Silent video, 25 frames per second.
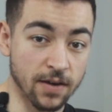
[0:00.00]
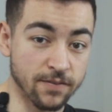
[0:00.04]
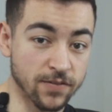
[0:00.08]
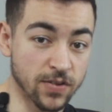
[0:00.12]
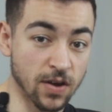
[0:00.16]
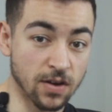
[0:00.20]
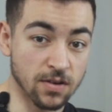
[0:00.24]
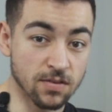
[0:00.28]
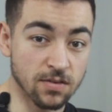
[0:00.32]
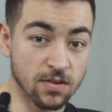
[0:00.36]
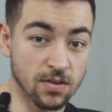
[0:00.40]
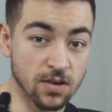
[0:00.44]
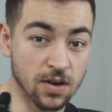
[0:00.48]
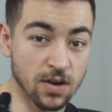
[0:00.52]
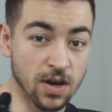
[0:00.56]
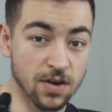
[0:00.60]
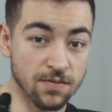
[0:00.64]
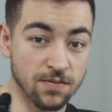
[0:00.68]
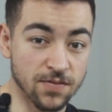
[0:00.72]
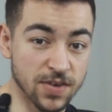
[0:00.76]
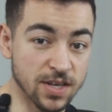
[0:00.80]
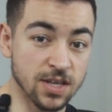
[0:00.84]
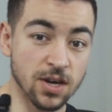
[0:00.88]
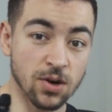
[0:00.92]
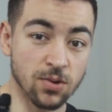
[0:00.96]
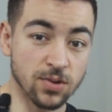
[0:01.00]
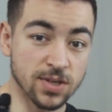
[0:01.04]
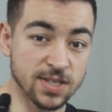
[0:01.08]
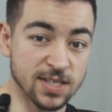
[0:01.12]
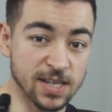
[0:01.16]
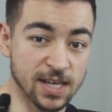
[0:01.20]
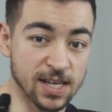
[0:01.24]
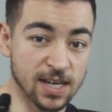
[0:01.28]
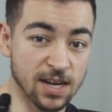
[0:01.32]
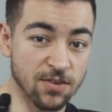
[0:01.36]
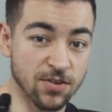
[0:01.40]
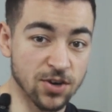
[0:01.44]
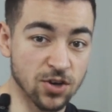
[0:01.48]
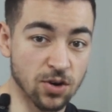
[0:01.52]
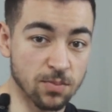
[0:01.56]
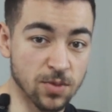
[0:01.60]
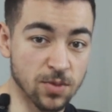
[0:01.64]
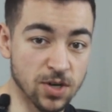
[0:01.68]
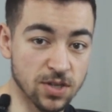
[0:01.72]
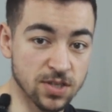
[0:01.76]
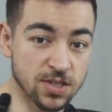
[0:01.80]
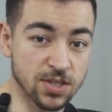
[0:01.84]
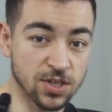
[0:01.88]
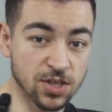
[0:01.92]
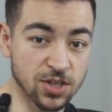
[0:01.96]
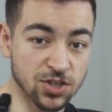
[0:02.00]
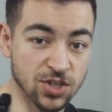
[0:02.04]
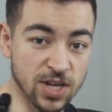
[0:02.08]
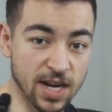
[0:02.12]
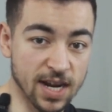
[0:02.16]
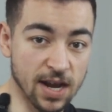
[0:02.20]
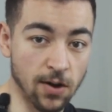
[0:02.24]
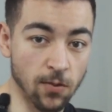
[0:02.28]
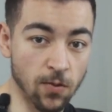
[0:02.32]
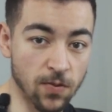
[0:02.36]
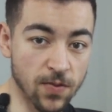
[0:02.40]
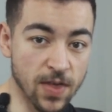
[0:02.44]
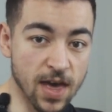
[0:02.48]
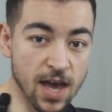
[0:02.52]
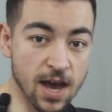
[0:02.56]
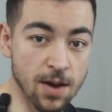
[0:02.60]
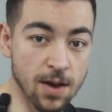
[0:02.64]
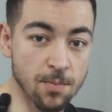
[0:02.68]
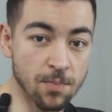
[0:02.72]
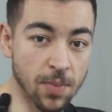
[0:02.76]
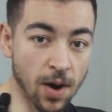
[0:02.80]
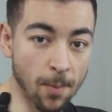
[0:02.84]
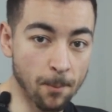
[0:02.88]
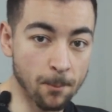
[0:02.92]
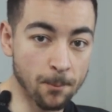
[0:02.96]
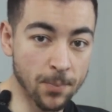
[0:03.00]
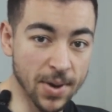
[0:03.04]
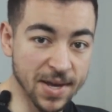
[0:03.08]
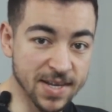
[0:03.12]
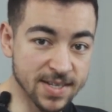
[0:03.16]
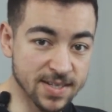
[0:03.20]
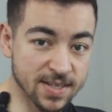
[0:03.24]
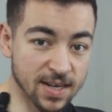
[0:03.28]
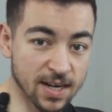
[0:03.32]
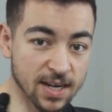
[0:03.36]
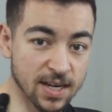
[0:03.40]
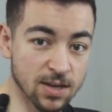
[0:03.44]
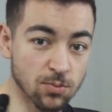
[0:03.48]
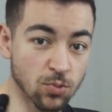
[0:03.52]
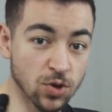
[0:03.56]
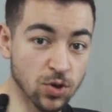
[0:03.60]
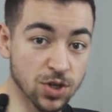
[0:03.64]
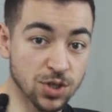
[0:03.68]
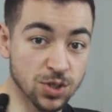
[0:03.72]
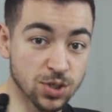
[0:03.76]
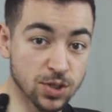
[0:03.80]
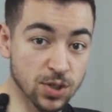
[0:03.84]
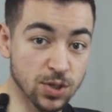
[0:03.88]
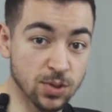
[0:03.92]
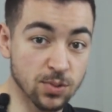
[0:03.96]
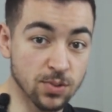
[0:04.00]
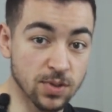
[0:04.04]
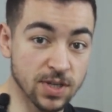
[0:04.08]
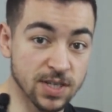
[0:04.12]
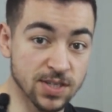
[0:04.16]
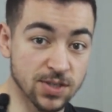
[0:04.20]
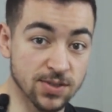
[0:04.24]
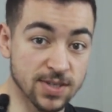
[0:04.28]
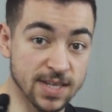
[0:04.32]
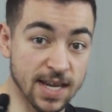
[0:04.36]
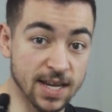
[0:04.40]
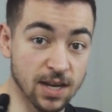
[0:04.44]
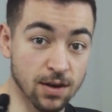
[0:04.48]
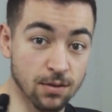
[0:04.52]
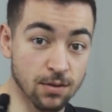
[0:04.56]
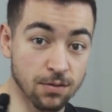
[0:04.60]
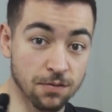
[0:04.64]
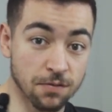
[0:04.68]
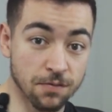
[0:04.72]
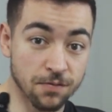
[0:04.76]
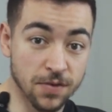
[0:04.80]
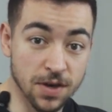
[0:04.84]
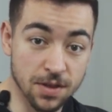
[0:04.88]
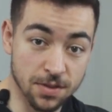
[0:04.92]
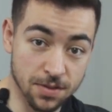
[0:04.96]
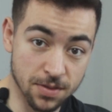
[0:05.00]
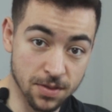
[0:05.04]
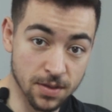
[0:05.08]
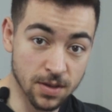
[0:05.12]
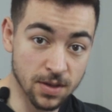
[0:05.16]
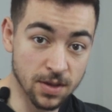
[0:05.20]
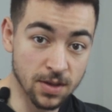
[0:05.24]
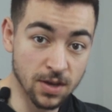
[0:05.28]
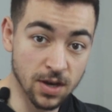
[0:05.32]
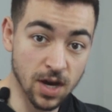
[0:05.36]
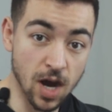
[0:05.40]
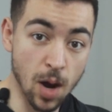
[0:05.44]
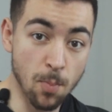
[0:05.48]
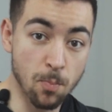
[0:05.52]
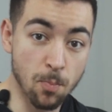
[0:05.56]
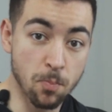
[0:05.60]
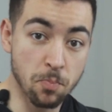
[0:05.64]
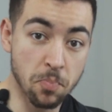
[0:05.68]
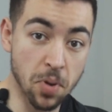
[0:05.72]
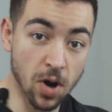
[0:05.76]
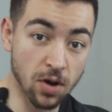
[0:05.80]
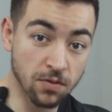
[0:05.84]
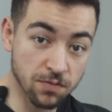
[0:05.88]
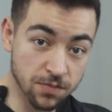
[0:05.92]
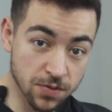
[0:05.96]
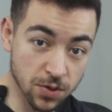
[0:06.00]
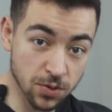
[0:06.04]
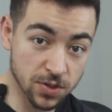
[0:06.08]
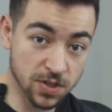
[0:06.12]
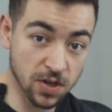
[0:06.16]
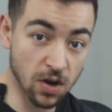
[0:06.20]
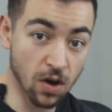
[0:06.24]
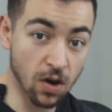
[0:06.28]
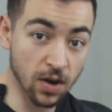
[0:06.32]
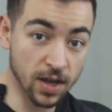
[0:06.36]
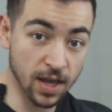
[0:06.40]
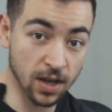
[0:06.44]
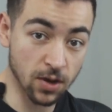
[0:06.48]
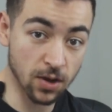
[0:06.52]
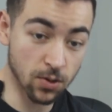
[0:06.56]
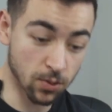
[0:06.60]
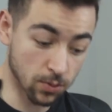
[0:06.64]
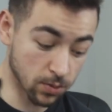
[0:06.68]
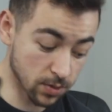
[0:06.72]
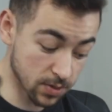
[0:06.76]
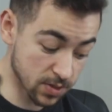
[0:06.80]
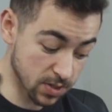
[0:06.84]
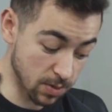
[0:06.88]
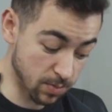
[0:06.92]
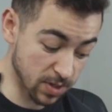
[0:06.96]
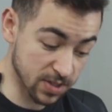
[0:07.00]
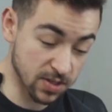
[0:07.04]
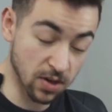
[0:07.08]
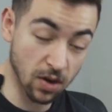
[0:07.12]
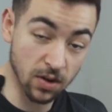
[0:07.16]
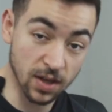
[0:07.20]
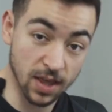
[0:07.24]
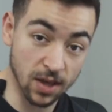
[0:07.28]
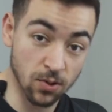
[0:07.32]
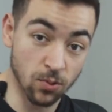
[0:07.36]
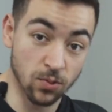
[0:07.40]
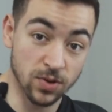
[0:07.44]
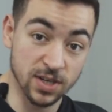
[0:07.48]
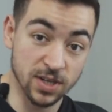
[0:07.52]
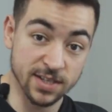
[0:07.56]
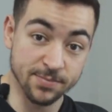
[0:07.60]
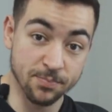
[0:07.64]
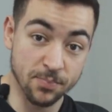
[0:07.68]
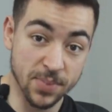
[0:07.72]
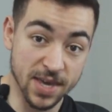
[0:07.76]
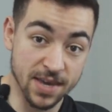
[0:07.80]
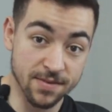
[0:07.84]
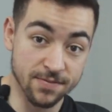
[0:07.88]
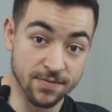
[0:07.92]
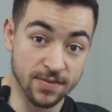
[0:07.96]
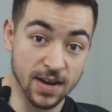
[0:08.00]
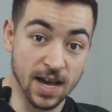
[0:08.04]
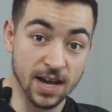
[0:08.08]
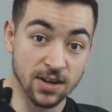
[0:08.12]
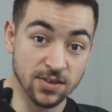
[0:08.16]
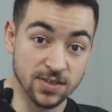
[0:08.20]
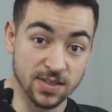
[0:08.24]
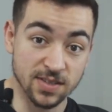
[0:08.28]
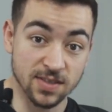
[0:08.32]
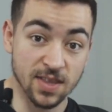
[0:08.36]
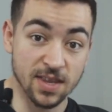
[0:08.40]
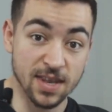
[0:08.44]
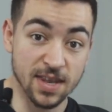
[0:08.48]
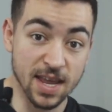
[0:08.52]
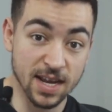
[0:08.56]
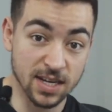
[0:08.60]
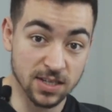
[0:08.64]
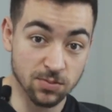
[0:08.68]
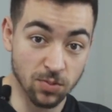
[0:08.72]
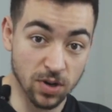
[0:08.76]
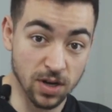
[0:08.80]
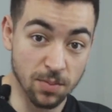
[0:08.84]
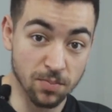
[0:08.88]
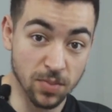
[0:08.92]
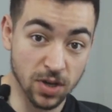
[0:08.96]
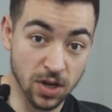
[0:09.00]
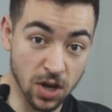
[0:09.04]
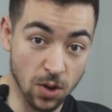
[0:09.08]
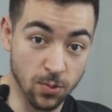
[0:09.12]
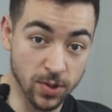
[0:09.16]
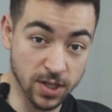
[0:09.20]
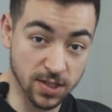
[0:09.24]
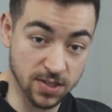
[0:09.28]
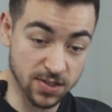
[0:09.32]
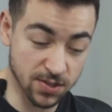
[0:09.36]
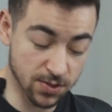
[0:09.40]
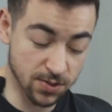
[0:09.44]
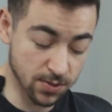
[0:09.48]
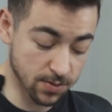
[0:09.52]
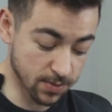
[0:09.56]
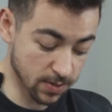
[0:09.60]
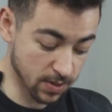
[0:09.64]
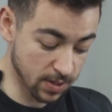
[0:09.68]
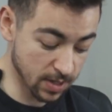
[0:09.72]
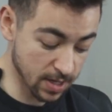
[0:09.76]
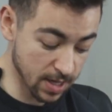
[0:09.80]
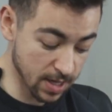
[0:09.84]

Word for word: I've done a video on secondary dominants you can check out there, but basically what you do is you take a fifth above your target chord. So my target chord is B flat because it's the next one I'm going to